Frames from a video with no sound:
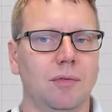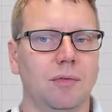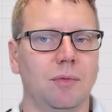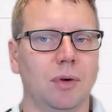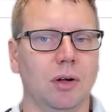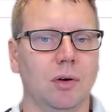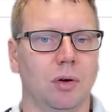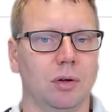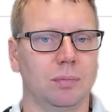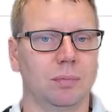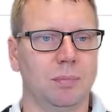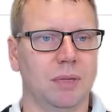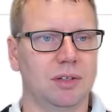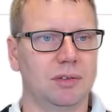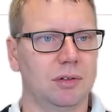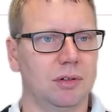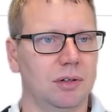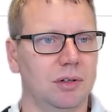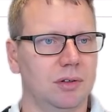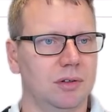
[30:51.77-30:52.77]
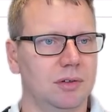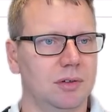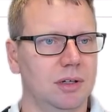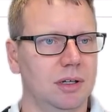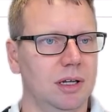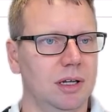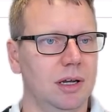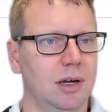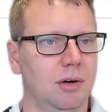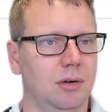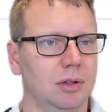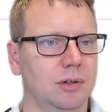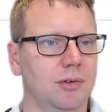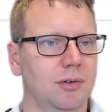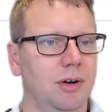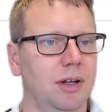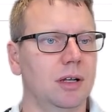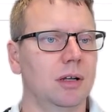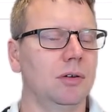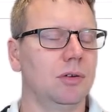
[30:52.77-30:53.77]
record messages. Here I'll
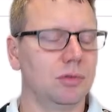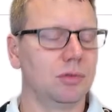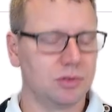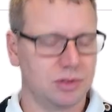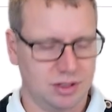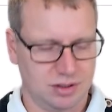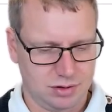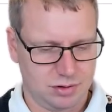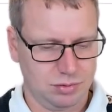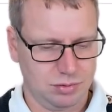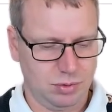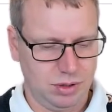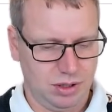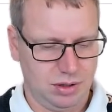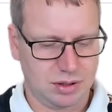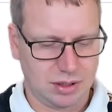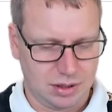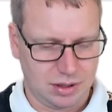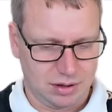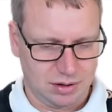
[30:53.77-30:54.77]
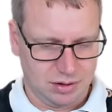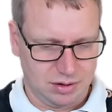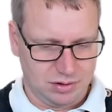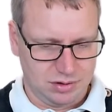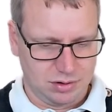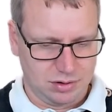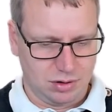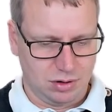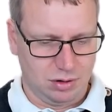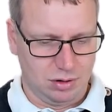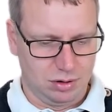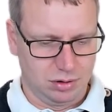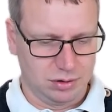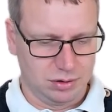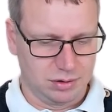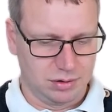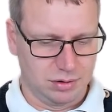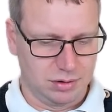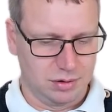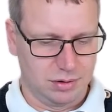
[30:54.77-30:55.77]
create a new test suite that is
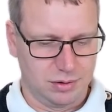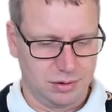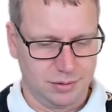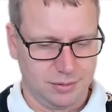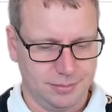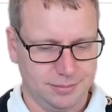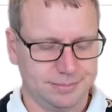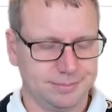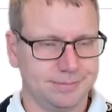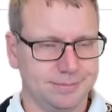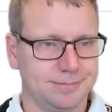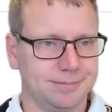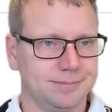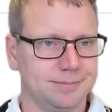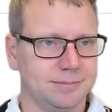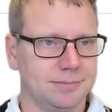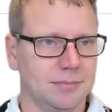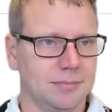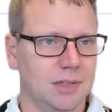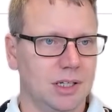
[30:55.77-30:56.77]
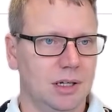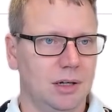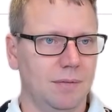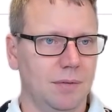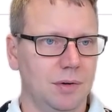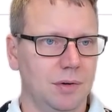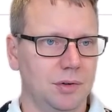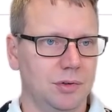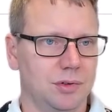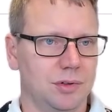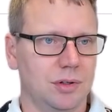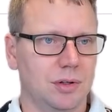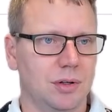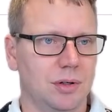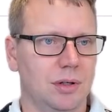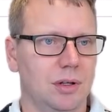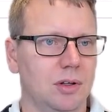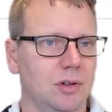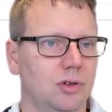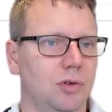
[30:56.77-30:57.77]
called invoice.
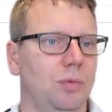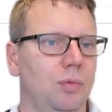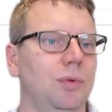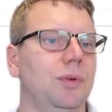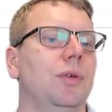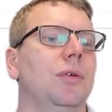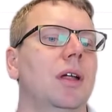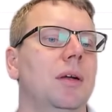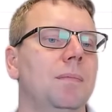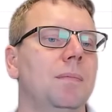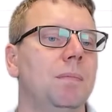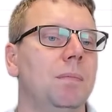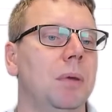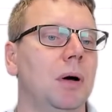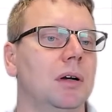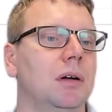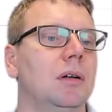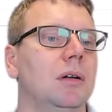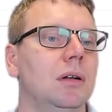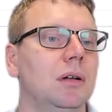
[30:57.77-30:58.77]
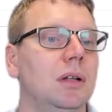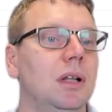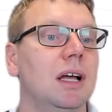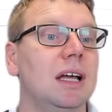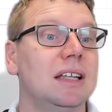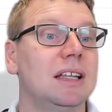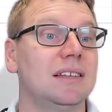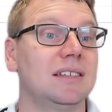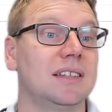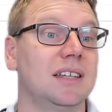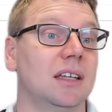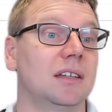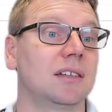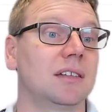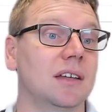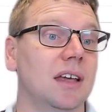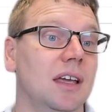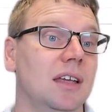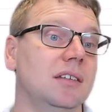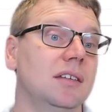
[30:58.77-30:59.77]
So you can bundle
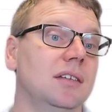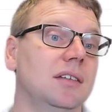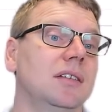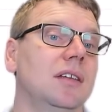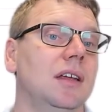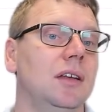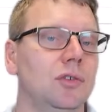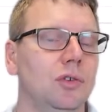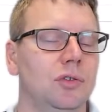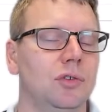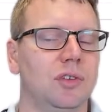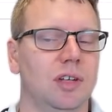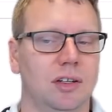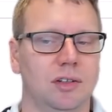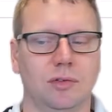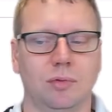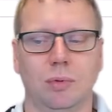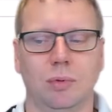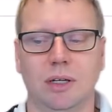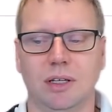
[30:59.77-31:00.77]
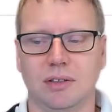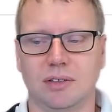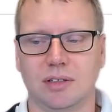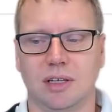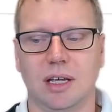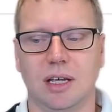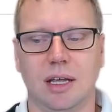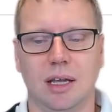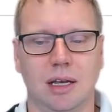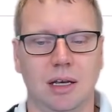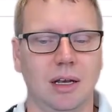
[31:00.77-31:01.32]
test cases into test suites in